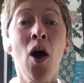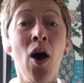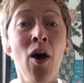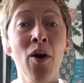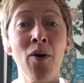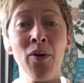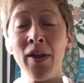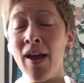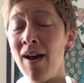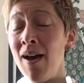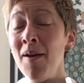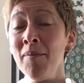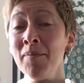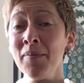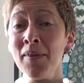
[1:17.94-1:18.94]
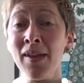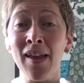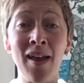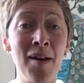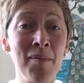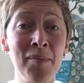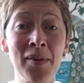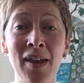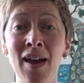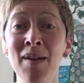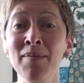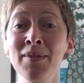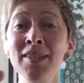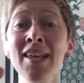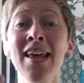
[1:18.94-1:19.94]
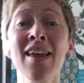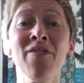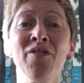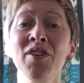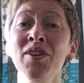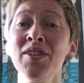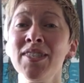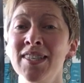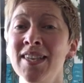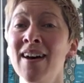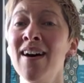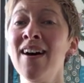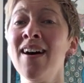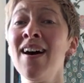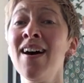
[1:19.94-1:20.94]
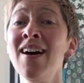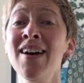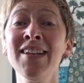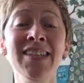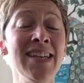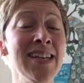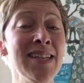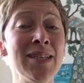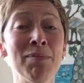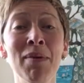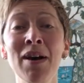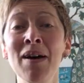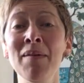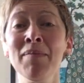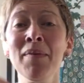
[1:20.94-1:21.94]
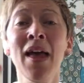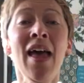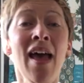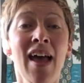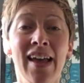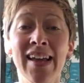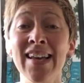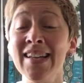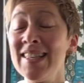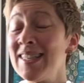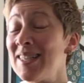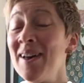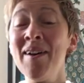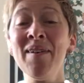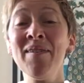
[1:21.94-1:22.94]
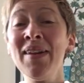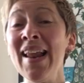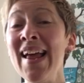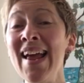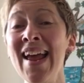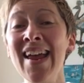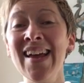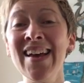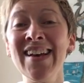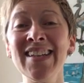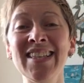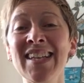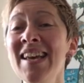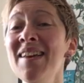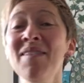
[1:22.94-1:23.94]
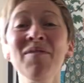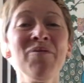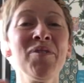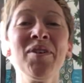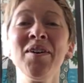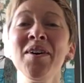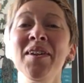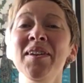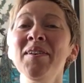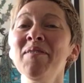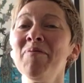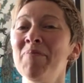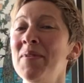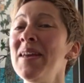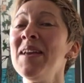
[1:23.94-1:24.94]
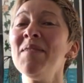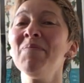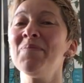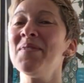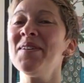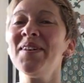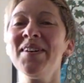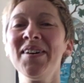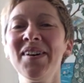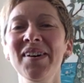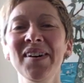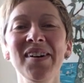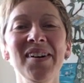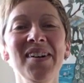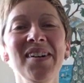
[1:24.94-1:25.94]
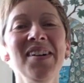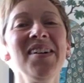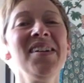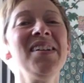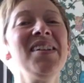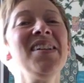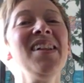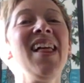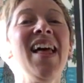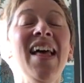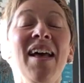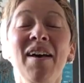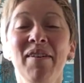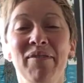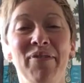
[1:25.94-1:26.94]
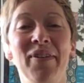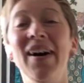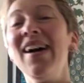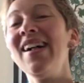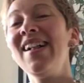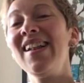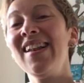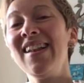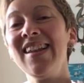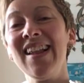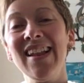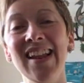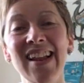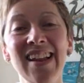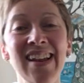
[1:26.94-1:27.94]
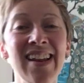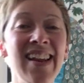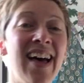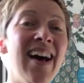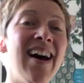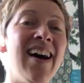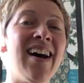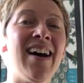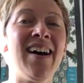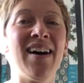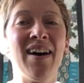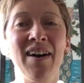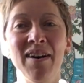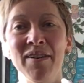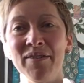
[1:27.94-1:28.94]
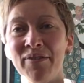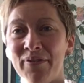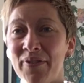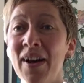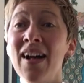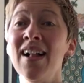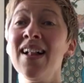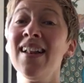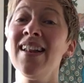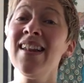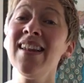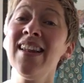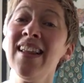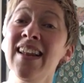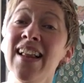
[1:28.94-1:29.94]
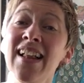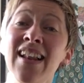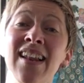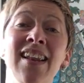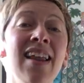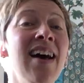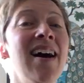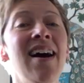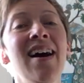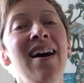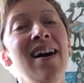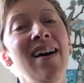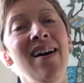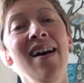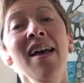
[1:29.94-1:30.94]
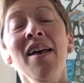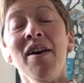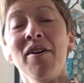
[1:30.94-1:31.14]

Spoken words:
Oh, come, come, come, said the sardine's mum. It's only a tin full of people. Fa-la-la-la, fa-la-la-la.